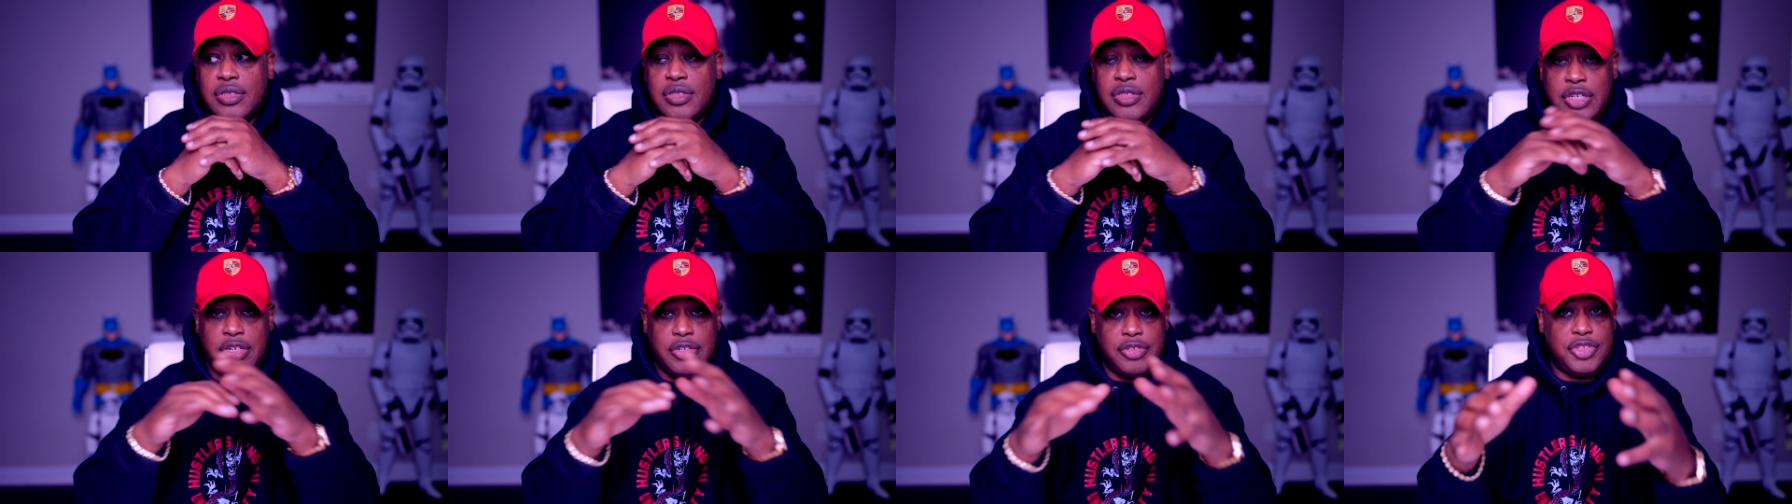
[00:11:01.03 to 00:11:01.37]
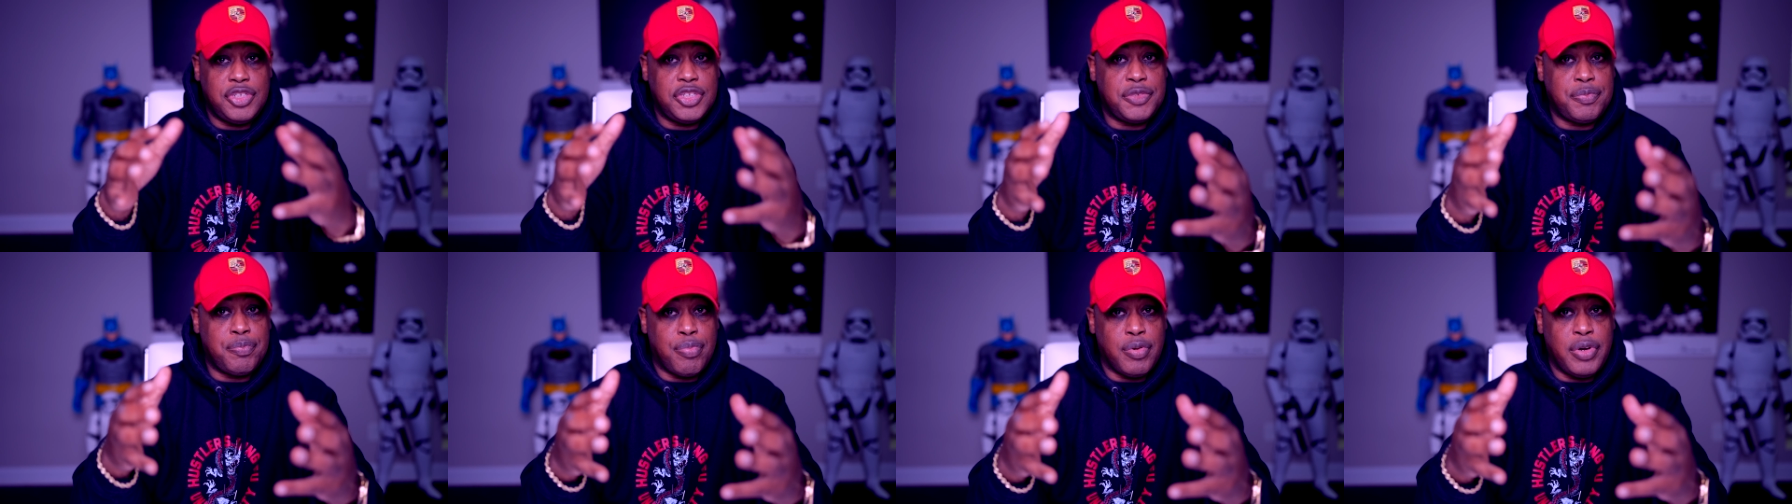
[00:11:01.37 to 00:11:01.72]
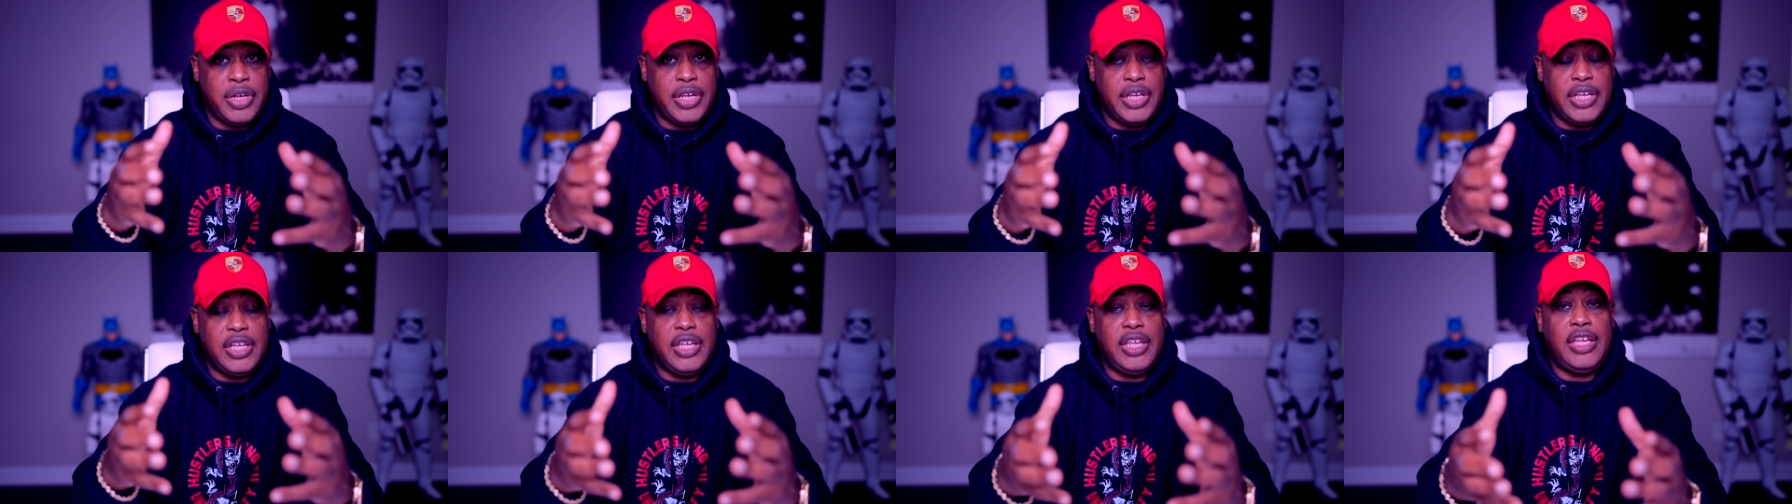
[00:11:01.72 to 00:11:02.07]
they're just
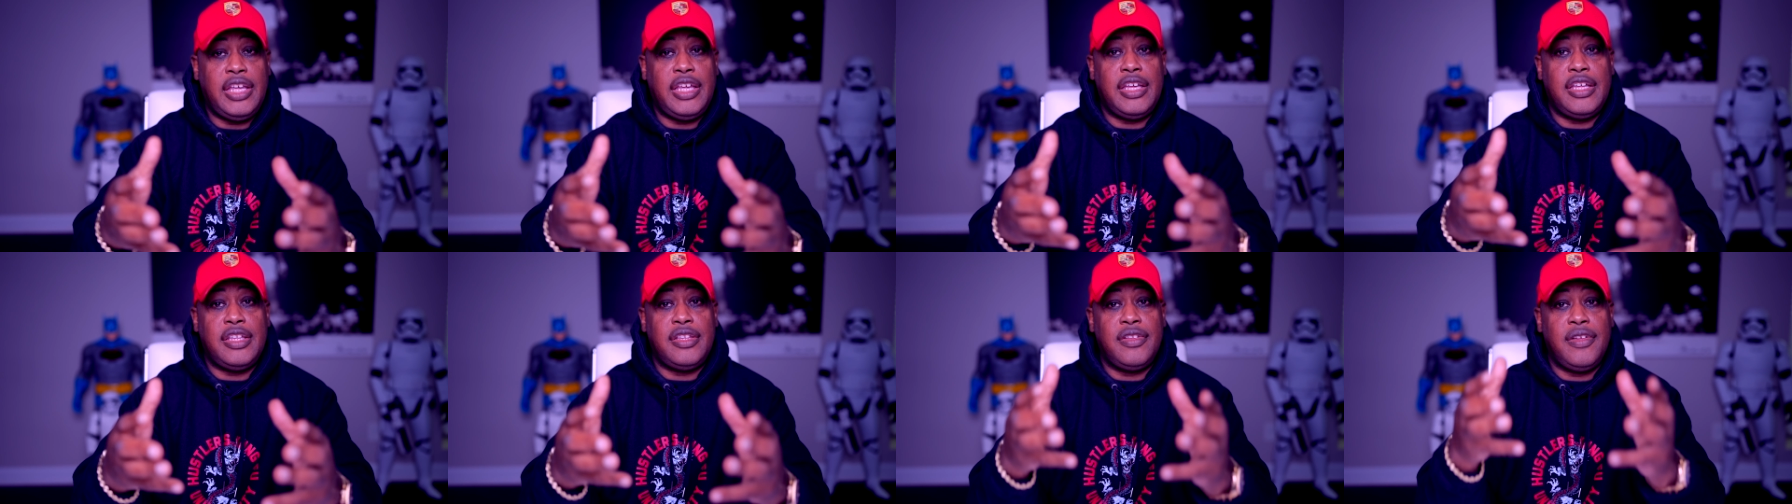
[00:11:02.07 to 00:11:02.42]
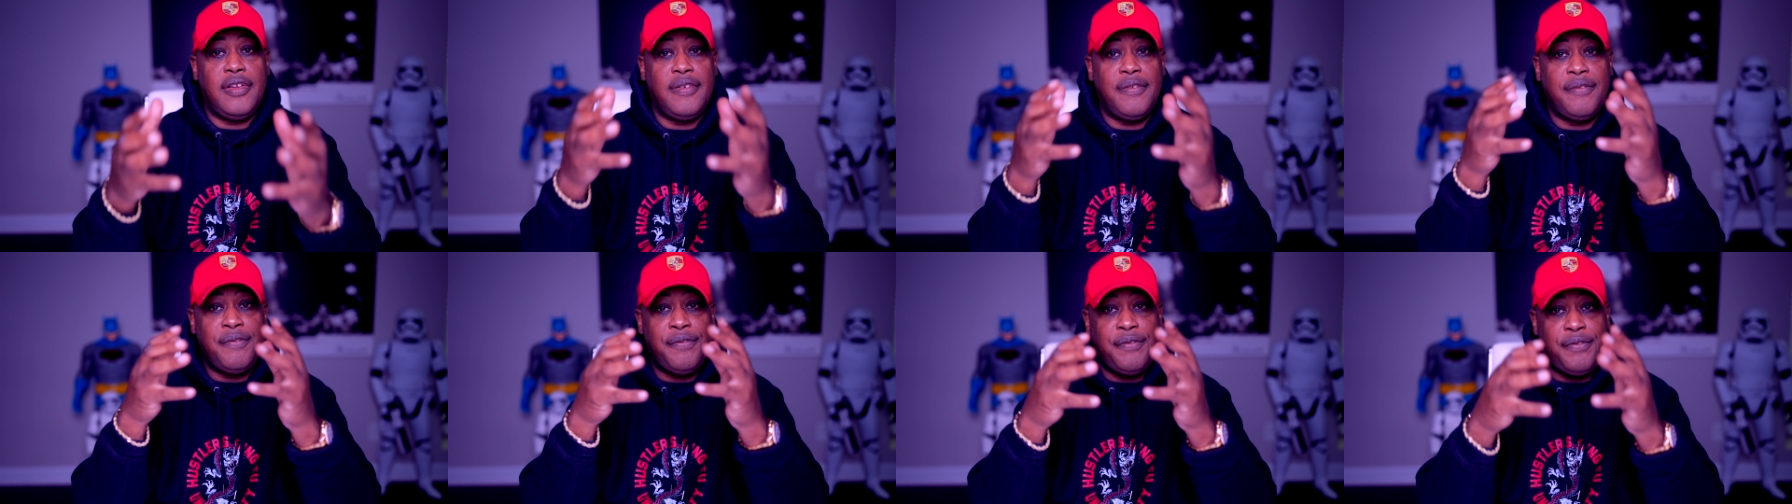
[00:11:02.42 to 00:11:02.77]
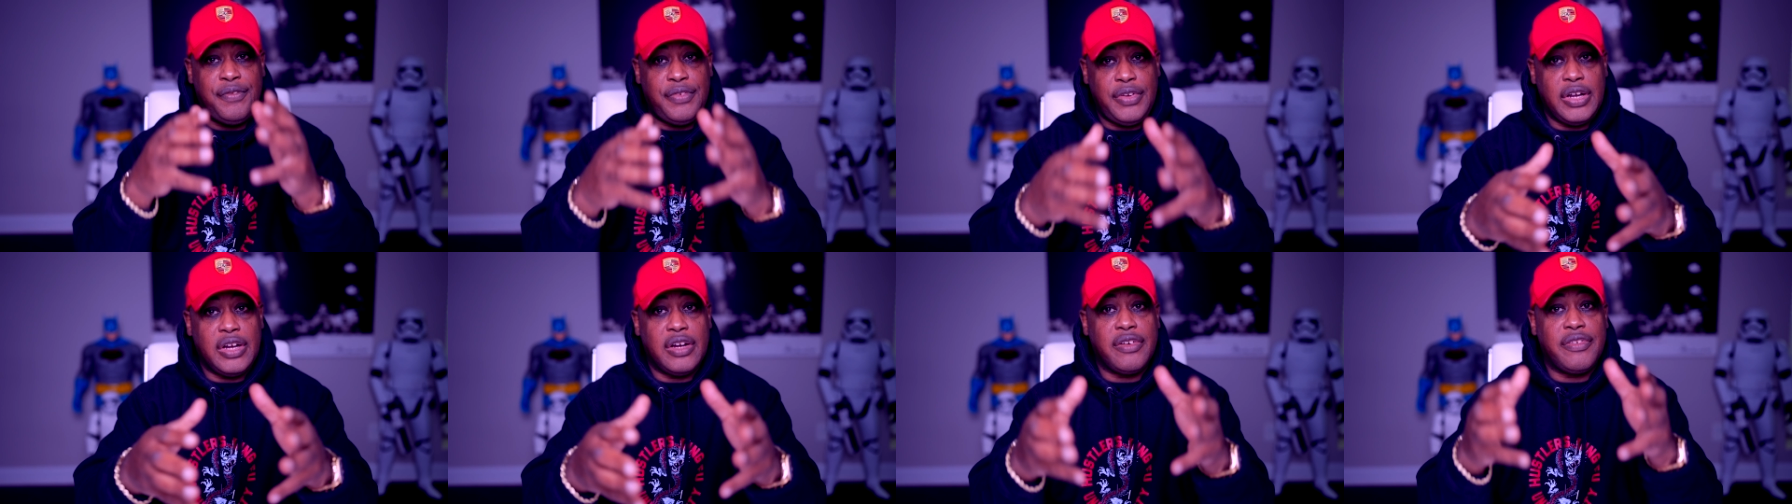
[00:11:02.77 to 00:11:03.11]
bringing in
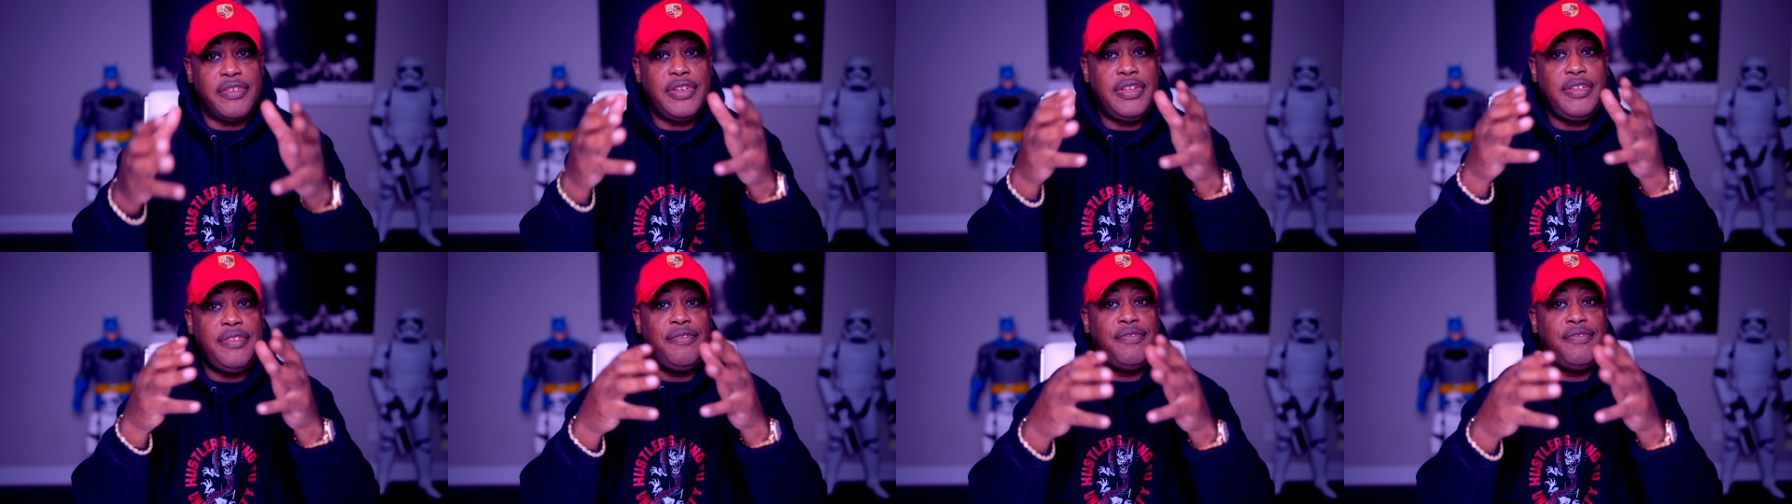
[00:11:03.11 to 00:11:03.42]
very,